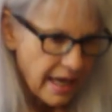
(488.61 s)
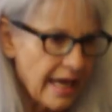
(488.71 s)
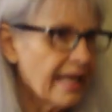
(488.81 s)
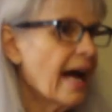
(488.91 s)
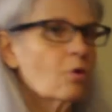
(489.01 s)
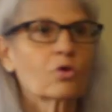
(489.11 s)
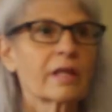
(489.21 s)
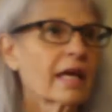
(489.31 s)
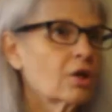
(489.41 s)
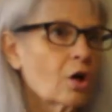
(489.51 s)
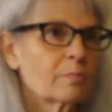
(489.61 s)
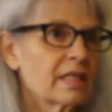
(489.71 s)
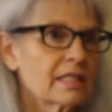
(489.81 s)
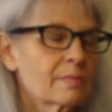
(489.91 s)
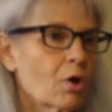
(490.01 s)
And how could that not be
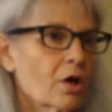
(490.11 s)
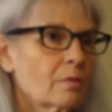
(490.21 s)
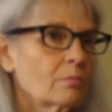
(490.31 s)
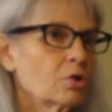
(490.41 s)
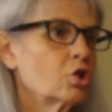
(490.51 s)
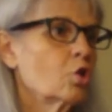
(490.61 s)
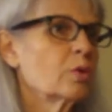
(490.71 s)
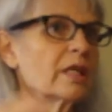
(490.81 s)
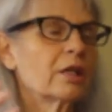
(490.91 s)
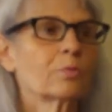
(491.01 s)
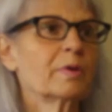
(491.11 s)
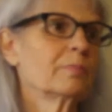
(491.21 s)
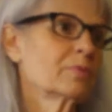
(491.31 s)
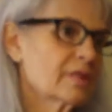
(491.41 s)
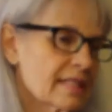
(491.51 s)
his bottom? You know, we hear
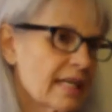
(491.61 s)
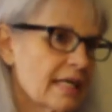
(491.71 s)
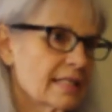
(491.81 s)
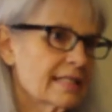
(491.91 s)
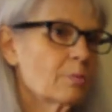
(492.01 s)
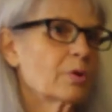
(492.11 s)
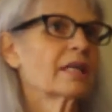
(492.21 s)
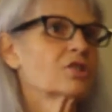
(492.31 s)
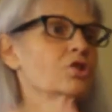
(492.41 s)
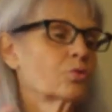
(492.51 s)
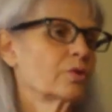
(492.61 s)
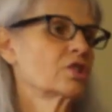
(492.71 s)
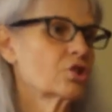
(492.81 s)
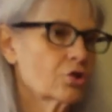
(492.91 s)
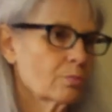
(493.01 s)
people say someone has to
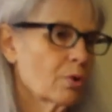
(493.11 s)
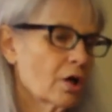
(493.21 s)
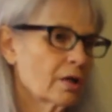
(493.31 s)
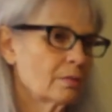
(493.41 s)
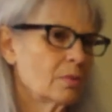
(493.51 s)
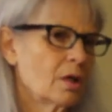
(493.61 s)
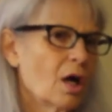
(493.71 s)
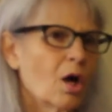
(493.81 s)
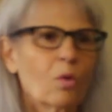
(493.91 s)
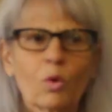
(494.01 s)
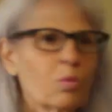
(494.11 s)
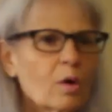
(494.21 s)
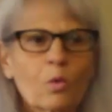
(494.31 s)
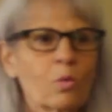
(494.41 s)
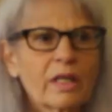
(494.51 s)
reach their bottom. Well,
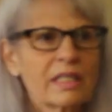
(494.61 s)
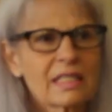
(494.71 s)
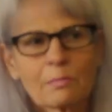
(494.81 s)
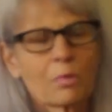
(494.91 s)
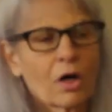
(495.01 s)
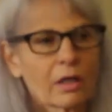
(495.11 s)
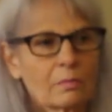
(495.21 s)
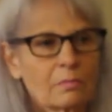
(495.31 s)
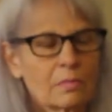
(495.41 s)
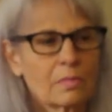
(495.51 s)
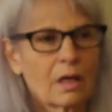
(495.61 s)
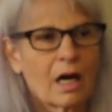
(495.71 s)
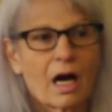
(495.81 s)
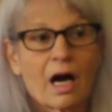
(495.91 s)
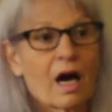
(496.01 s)
what is a bottom?
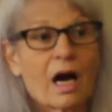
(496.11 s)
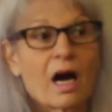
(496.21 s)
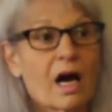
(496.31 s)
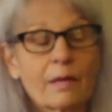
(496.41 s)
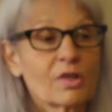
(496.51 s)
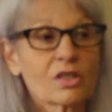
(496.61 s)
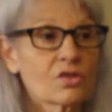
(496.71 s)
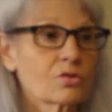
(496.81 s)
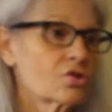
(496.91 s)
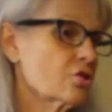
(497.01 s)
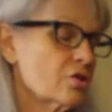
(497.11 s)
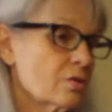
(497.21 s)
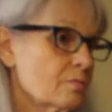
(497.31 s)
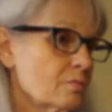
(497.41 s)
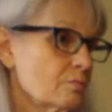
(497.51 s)
I'm not so sure that
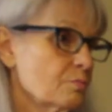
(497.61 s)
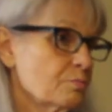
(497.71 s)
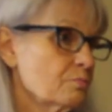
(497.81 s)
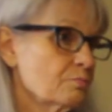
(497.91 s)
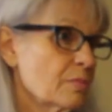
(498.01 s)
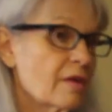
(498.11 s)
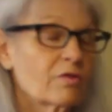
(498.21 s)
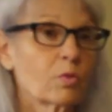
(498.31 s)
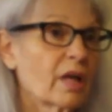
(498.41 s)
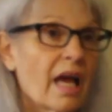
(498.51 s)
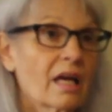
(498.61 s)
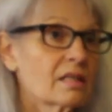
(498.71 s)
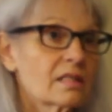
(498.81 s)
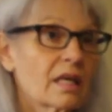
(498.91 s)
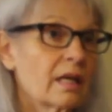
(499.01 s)
everyone
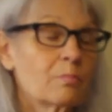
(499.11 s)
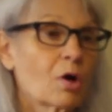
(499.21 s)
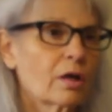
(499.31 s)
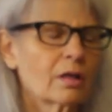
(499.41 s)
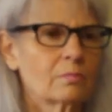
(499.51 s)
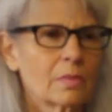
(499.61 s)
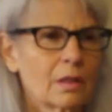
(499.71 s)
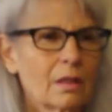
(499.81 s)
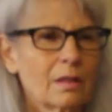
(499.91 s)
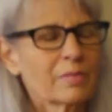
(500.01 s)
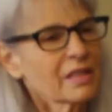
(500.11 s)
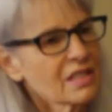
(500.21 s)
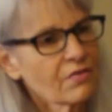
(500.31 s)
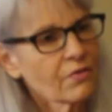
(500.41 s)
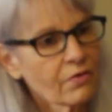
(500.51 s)
has a bottom,
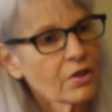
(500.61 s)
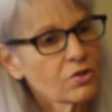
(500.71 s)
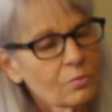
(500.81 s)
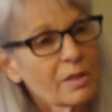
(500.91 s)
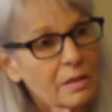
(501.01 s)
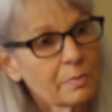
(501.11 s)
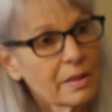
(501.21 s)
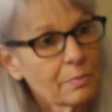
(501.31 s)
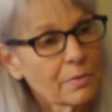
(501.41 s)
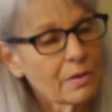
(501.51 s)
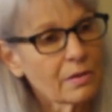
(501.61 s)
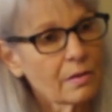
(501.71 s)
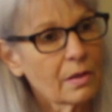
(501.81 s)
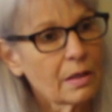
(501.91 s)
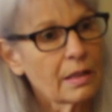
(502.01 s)
because for far too many people,
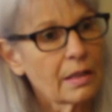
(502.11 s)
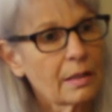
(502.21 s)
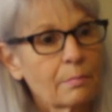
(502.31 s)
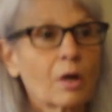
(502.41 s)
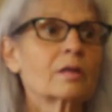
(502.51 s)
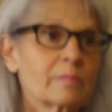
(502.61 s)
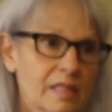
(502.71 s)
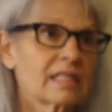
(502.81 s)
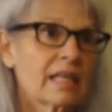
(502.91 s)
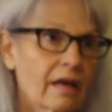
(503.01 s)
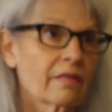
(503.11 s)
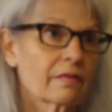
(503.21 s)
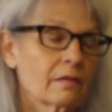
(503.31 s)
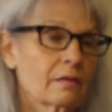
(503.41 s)
bottom is death.